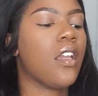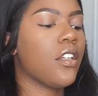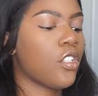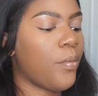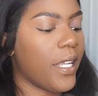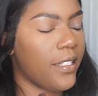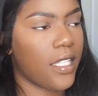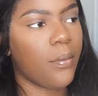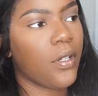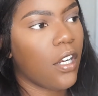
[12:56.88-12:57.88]
So by
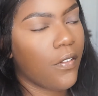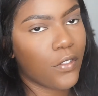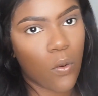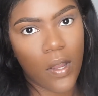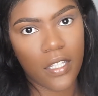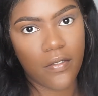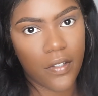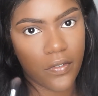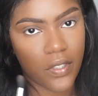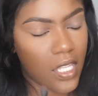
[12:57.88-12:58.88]
December of
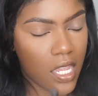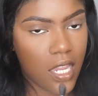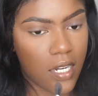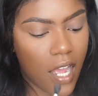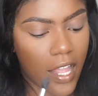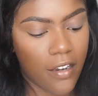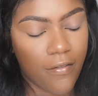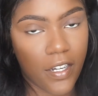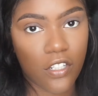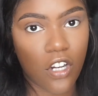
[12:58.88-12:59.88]
2015, I had
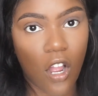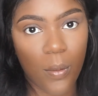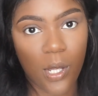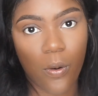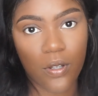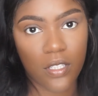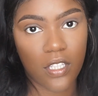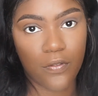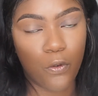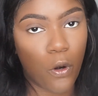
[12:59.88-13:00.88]
finished all my
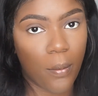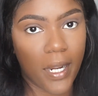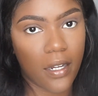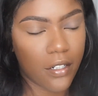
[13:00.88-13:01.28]
courses for my